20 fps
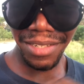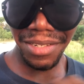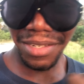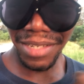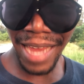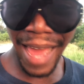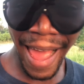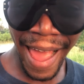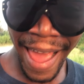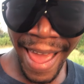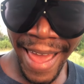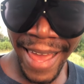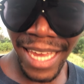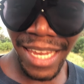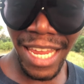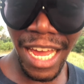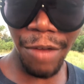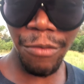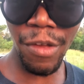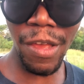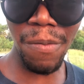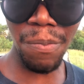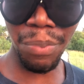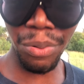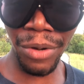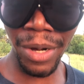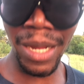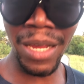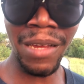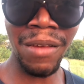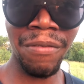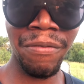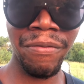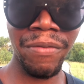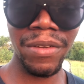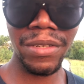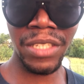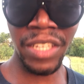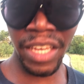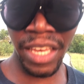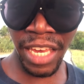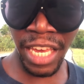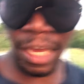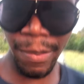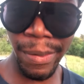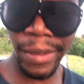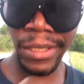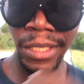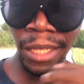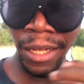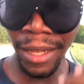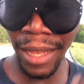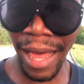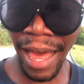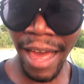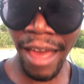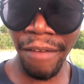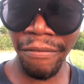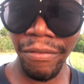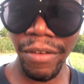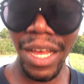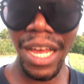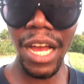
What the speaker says: The air that we breathe to keep us alive,